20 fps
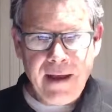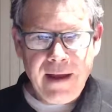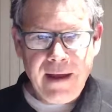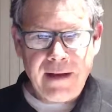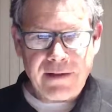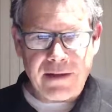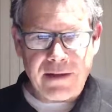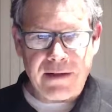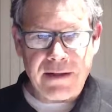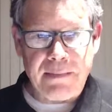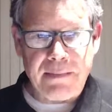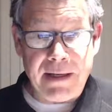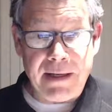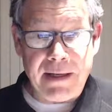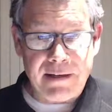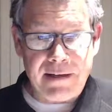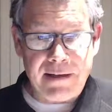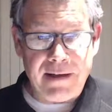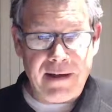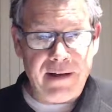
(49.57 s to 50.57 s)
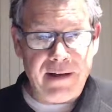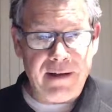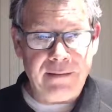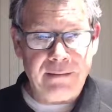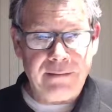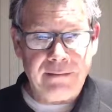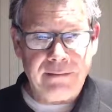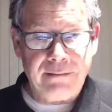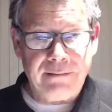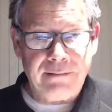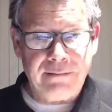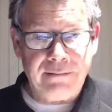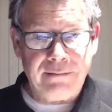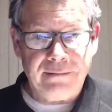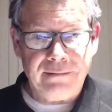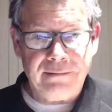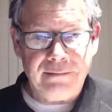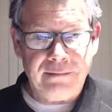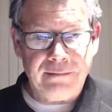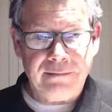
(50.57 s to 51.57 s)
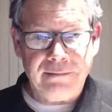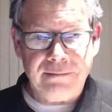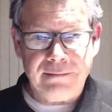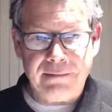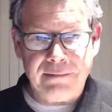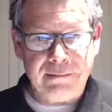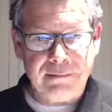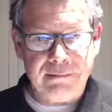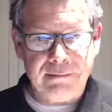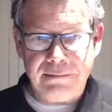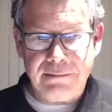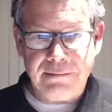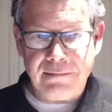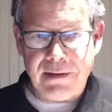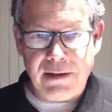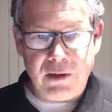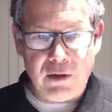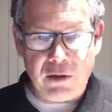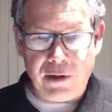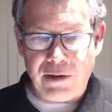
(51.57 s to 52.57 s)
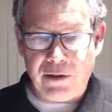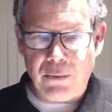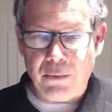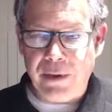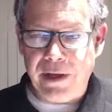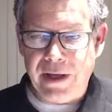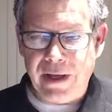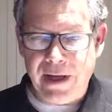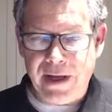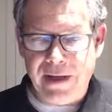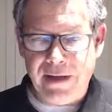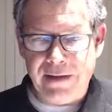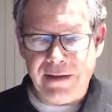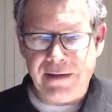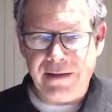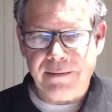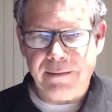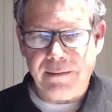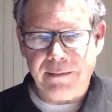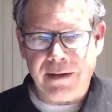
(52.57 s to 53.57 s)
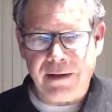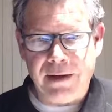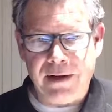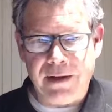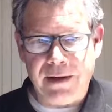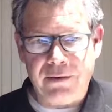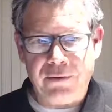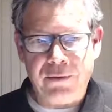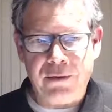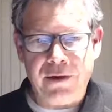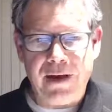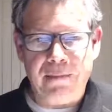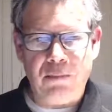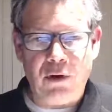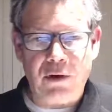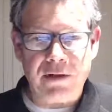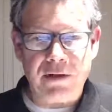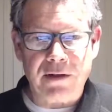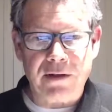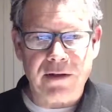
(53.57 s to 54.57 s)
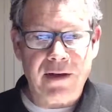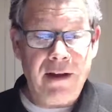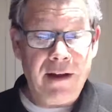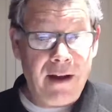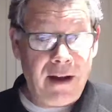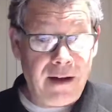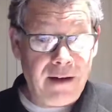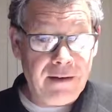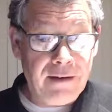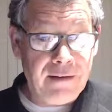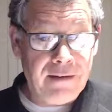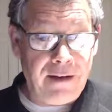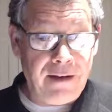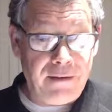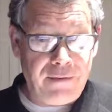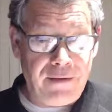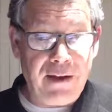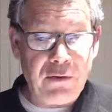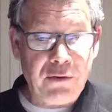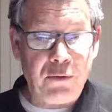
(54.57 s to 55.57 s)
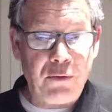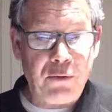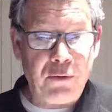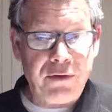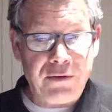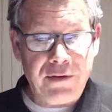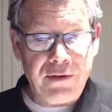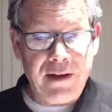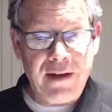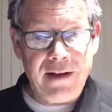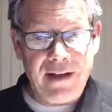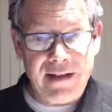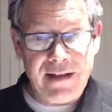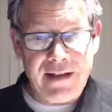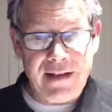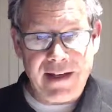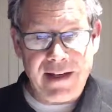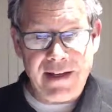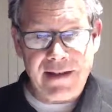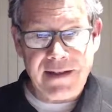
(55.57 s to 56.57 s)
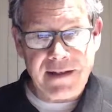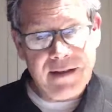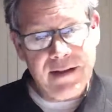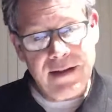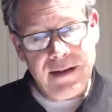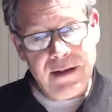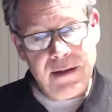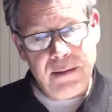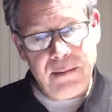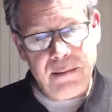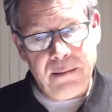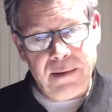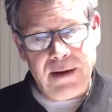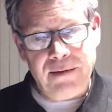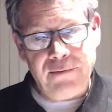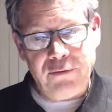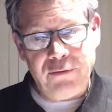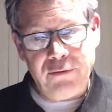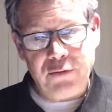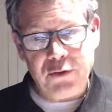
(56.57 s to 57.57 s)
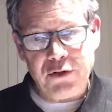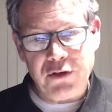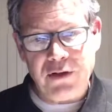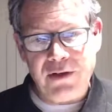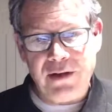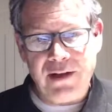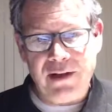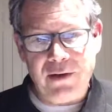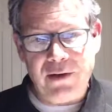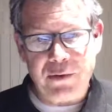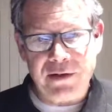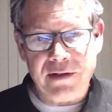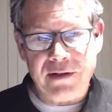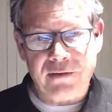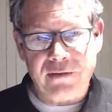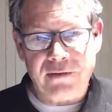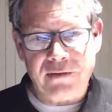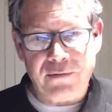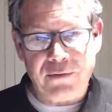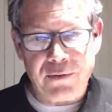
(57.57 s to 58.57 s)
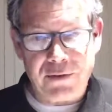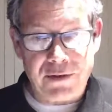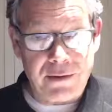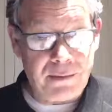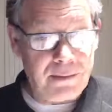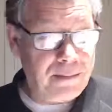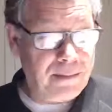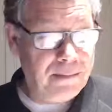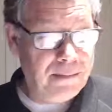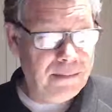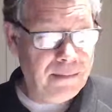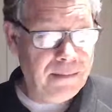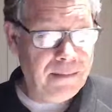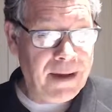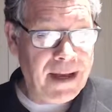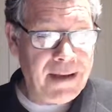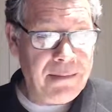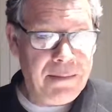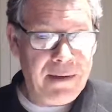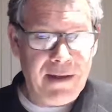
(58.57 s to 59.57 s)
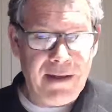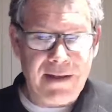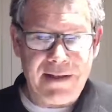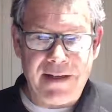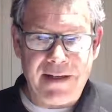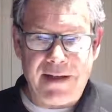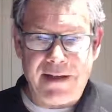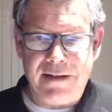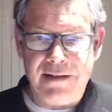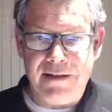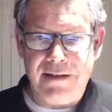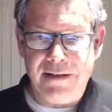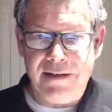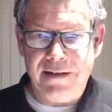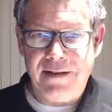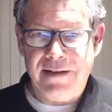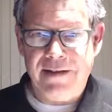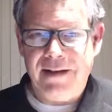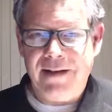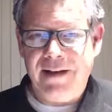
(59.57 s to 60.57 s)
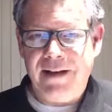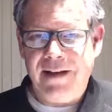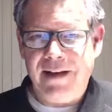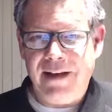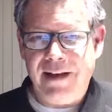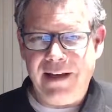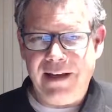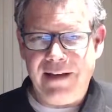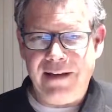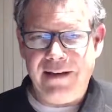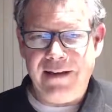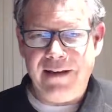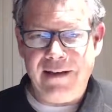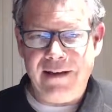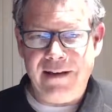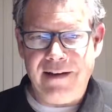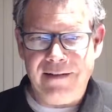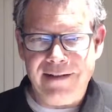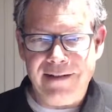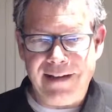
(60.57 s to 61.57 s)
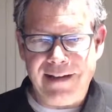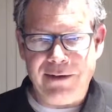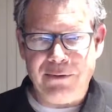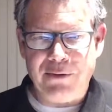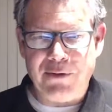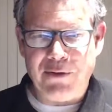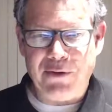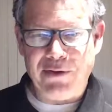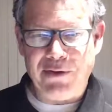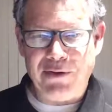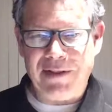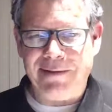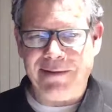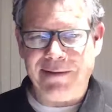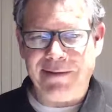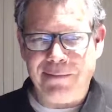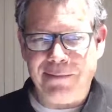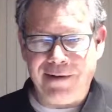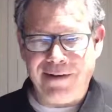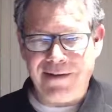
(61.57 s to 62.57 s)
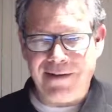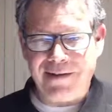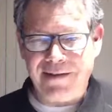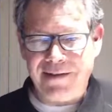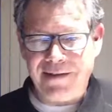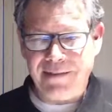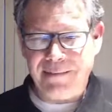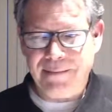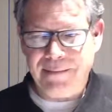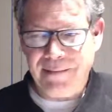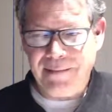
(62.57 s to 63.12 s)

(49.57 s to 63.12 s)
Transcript: So I spent a lot of the weekend going through their bot. I found all 3 Easter eggs, but unfortunately I wasn't the first, maybe the second, and yeah, there was no second prizes.